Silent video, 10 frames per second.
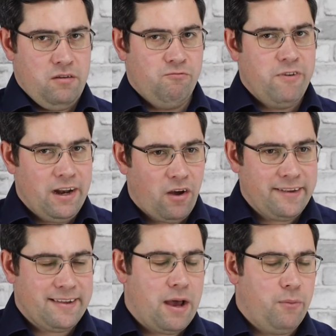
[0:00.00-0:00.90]

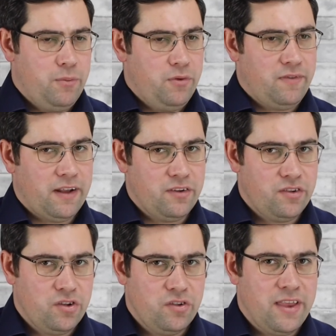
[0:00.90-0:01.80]
realised that, we would have
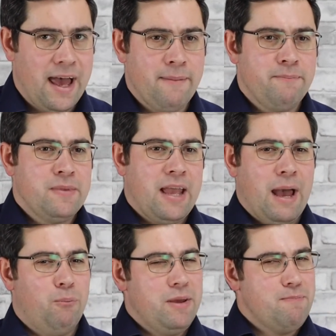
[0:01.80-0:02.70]
understood that,
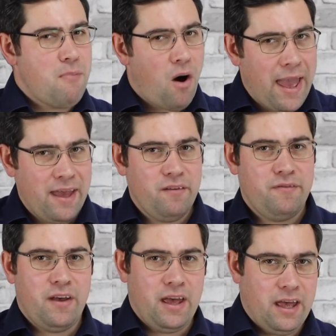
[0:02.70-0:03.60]
and we might have